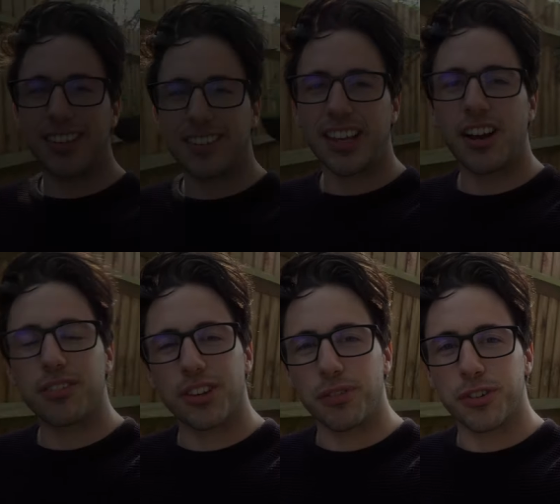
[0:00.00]
the day
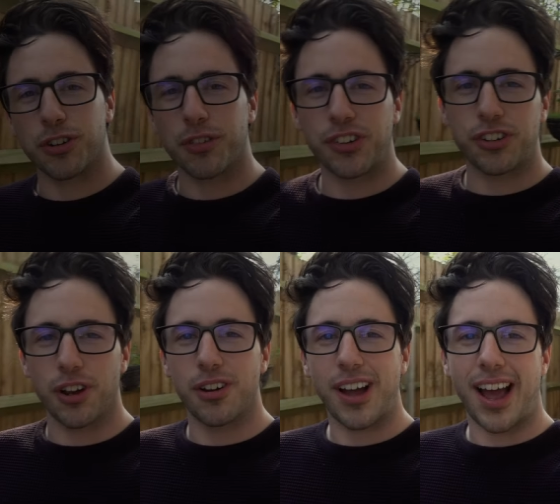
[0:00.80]
after the photography
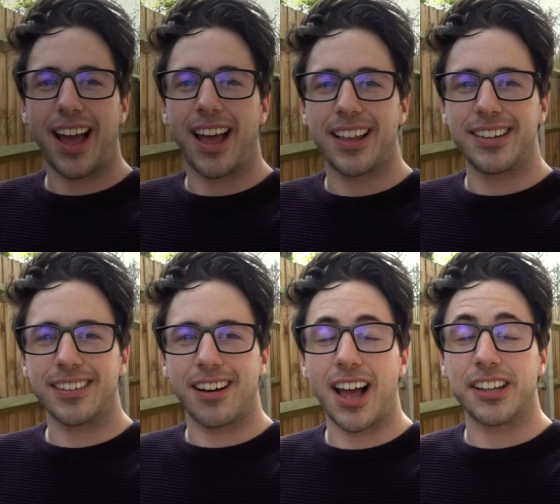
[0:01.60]
show,
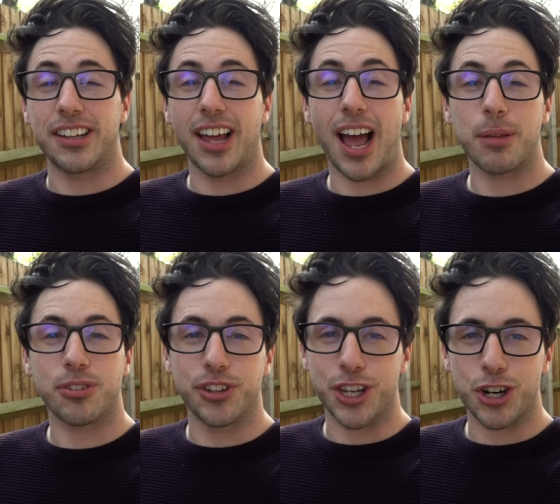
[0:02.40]
and I had an
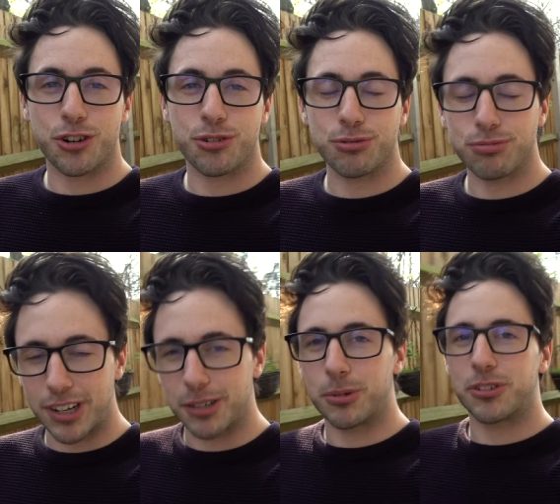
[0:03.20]
absolutely
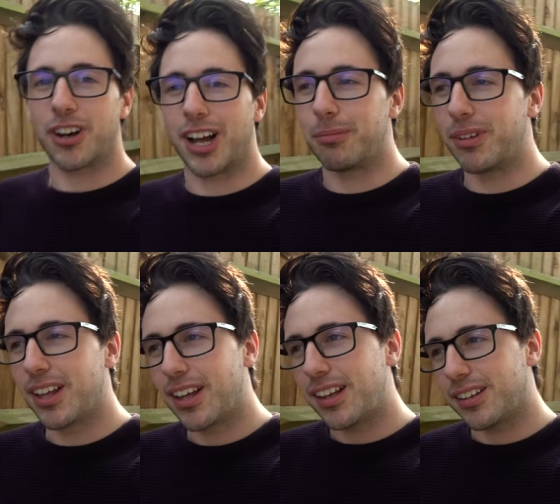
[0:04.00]
incredible time.
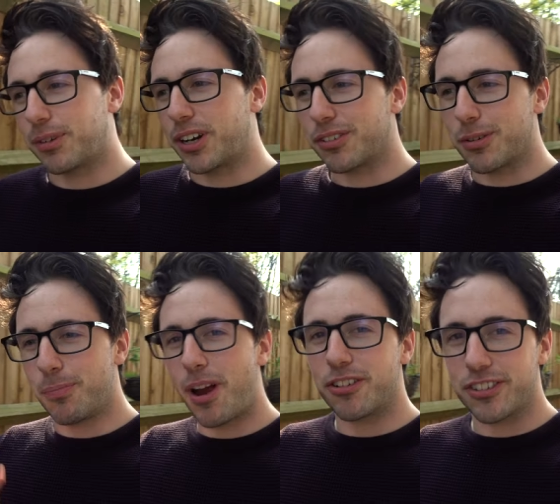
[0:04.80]
When I
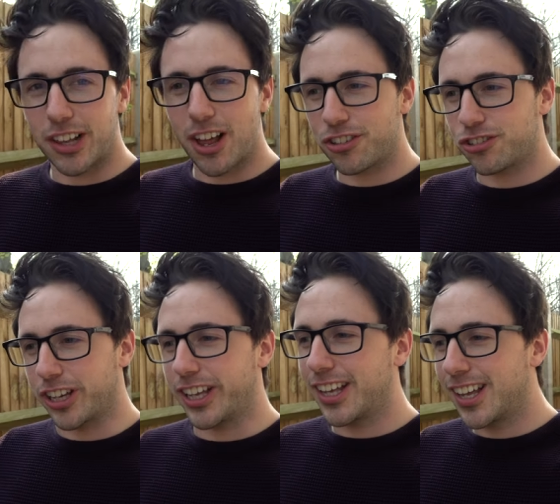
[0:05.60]
compare it to last
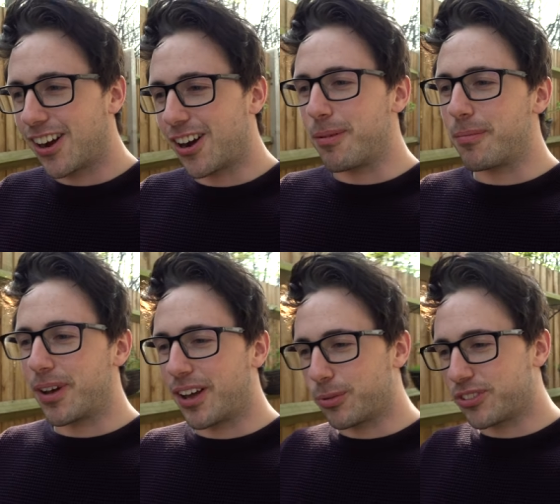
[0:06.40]
year, I
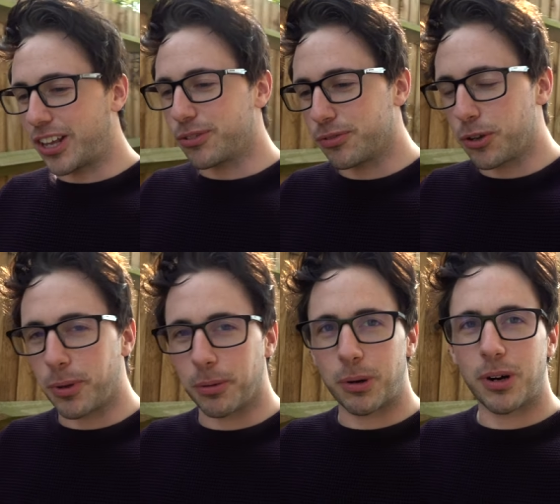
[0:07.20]
remember I was saying to a few
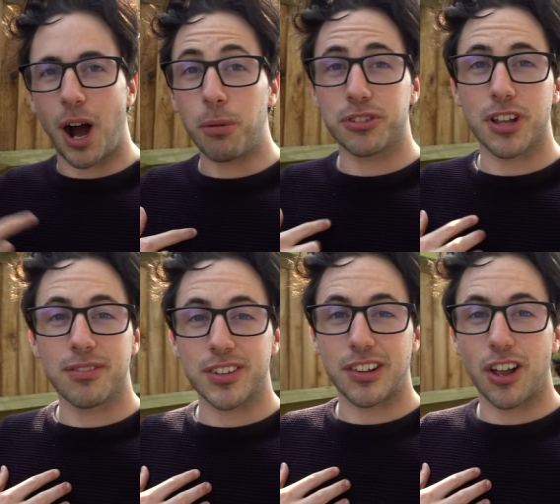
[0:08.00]
people, I was
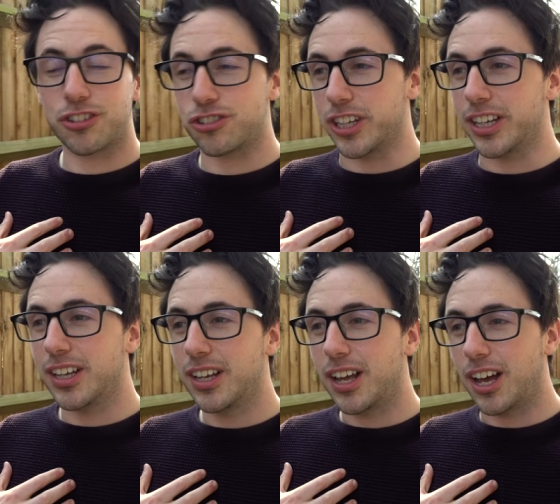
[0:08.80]
nervous last year,
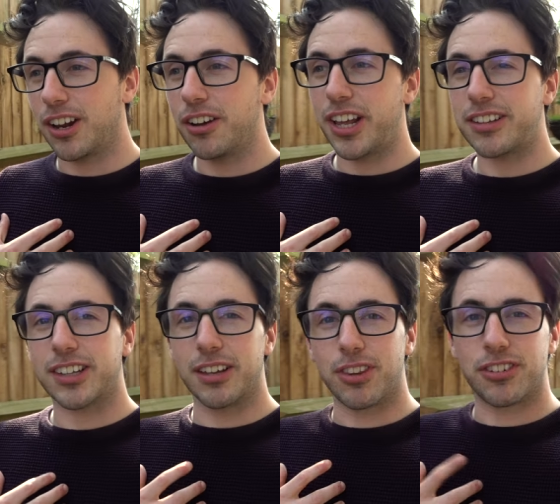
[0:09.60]
and I only had
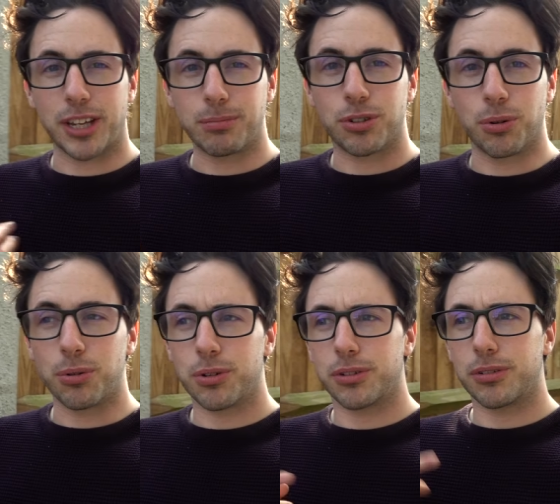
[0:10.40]
to give the same
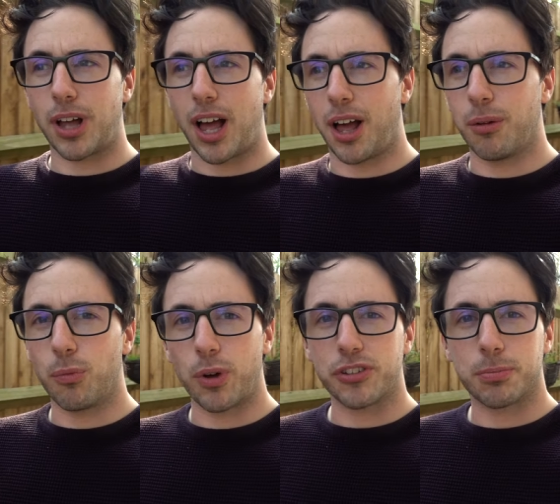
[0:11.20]
talk
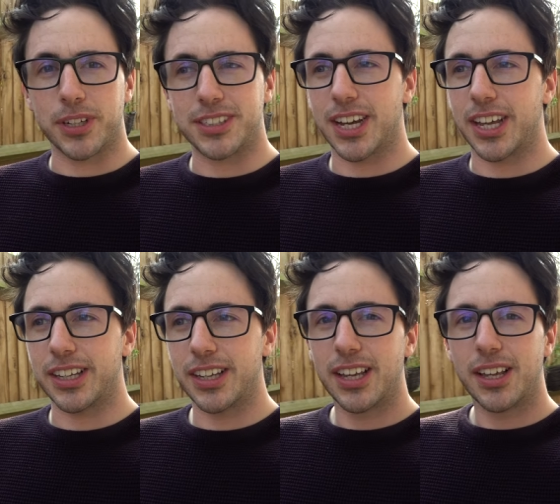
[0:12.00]
um, once per
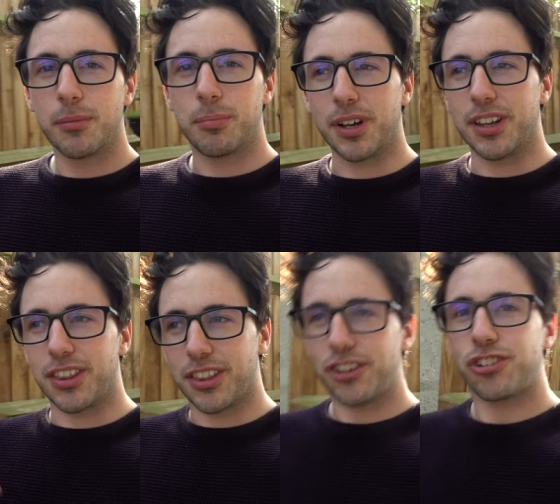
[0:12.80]
day but
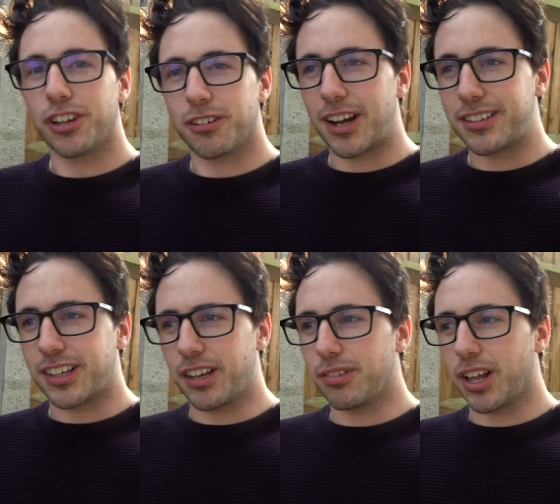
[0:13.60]
this year I had
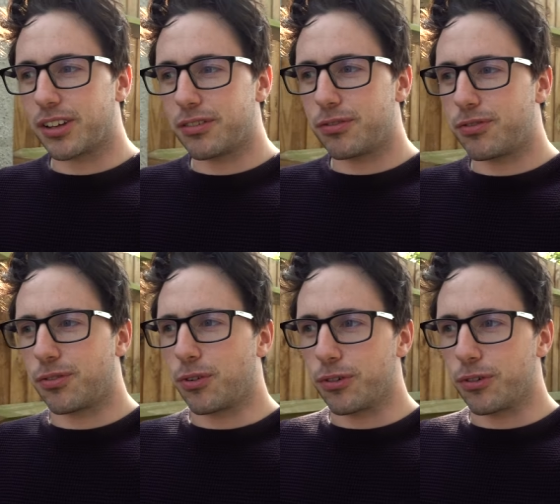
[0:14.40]
to give like four